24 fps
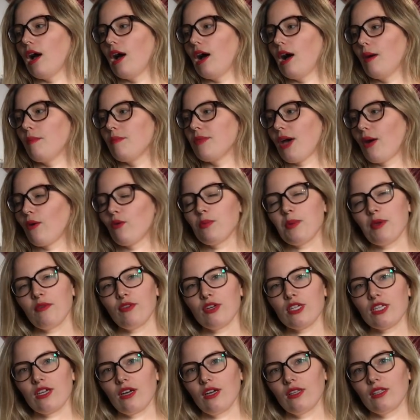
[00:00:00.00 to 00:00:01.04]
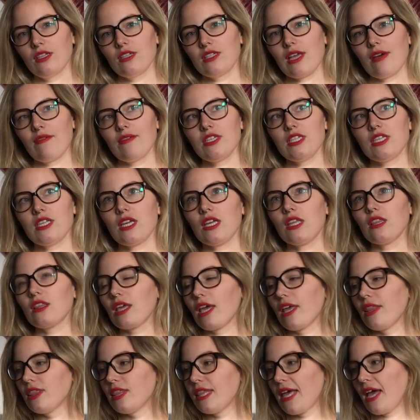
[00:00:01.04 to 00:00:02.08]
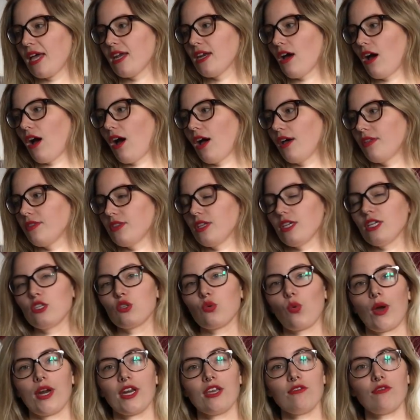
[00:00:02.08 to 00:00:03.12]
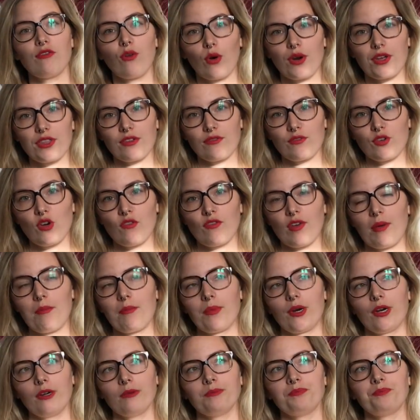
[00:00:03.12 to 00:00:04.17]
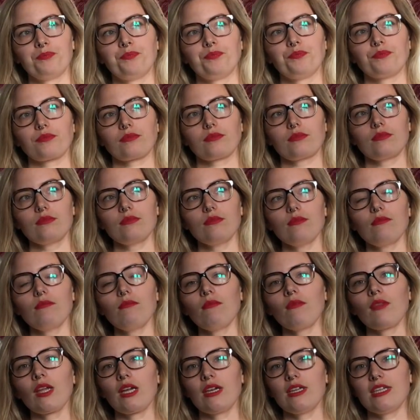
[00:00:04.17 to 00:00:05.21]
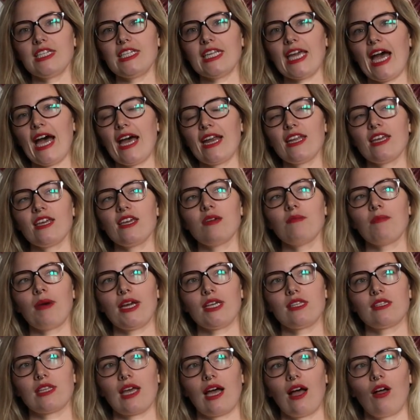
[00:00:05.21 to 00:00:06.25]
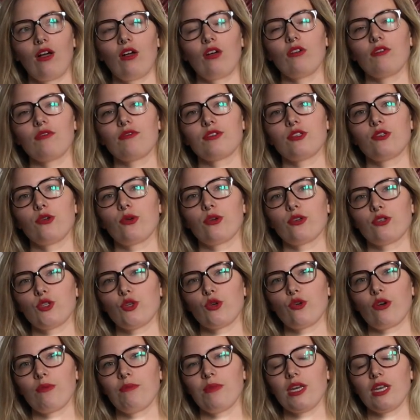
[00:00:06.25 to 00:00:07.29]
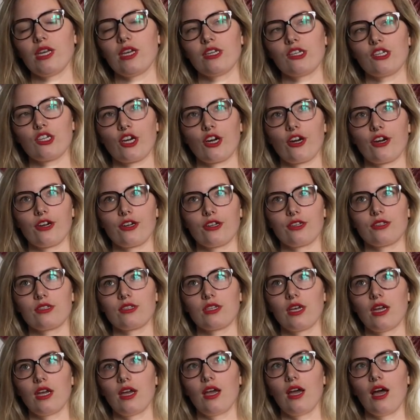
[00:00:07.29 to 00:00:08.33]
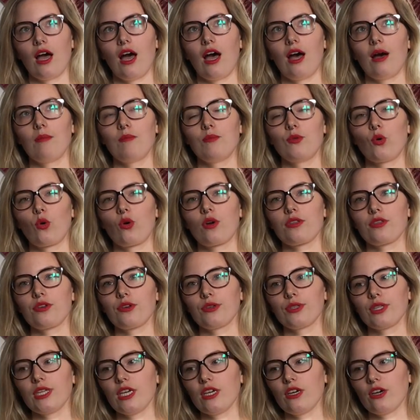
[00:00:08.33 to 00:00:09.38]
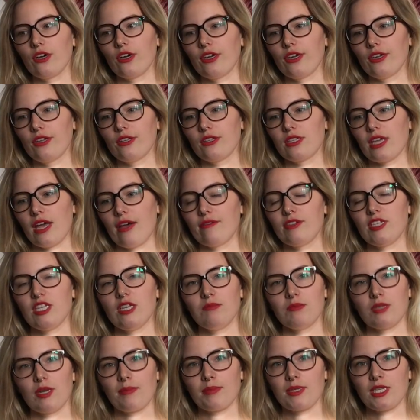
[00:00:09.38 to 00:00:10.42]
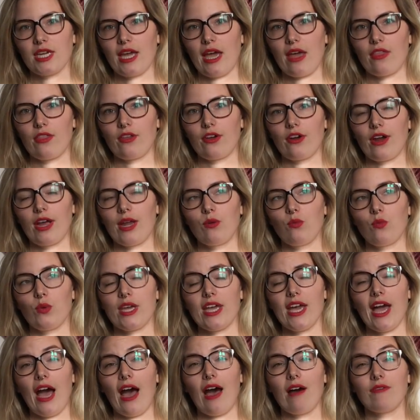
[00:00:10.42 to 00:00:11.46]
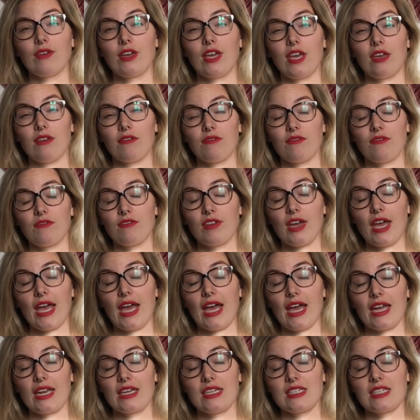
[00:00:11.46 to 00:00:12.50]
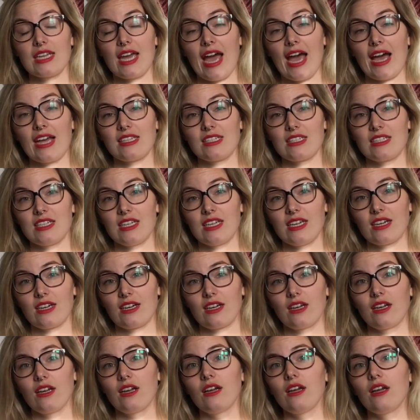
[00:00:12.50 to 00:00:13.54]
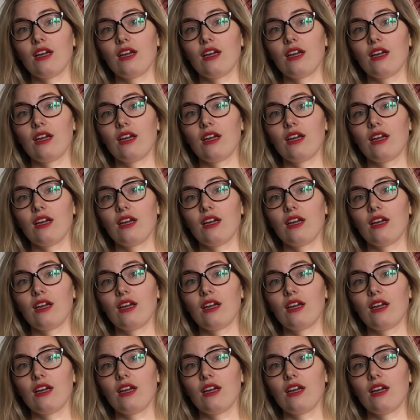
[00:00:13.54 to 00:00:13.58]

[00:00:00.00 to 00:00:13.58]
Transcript: that will be for sale on the 17th. And then on the 24th of November, Danny, myself, Sucre Sucre Miniatures, Northerly Goods have teamed up together and we have a fantastic